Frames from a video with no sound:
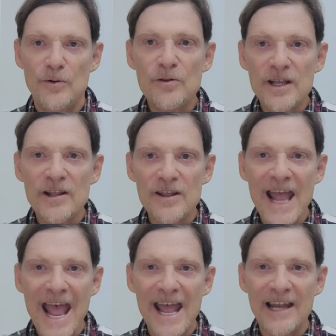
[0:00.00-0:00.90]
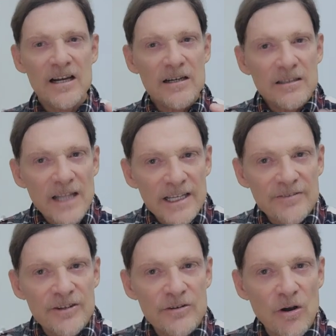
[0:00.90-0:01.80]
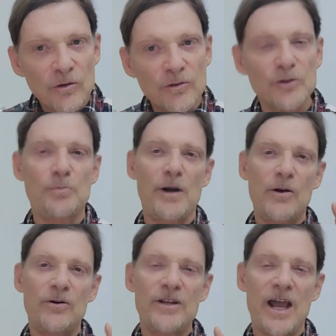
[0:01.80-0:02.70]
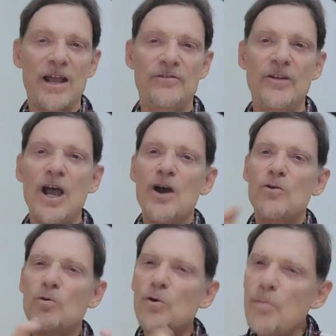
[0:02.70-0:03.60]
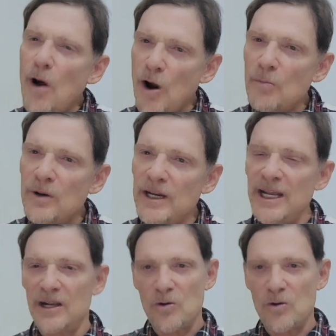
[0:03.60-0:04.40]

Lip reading: On the other hand, collectivist cultures prioritize group harmony and